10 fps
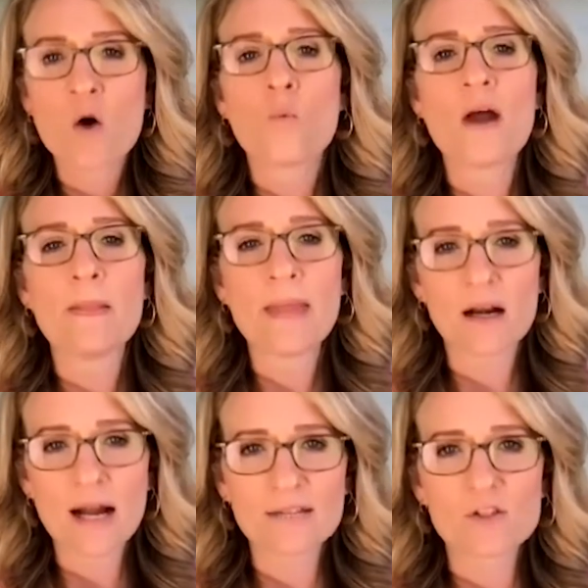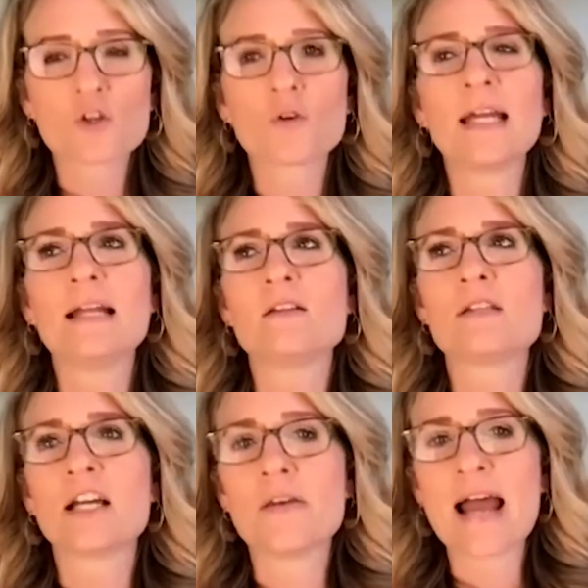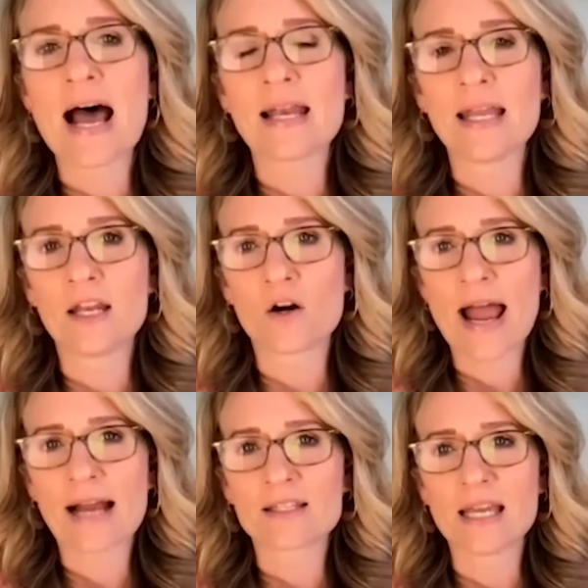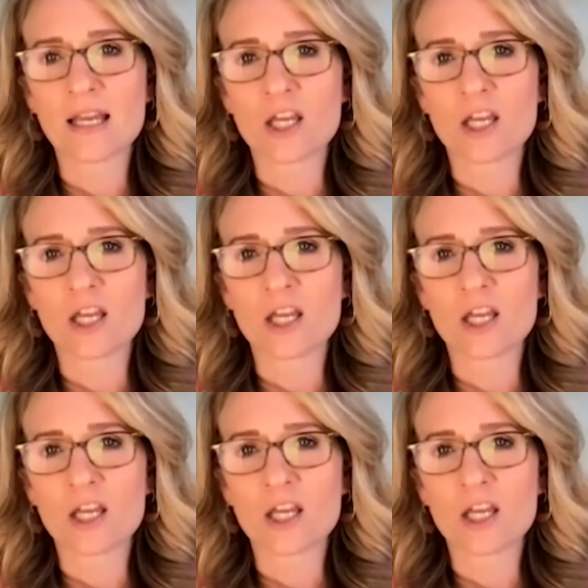When they're on screens, they're not interacting,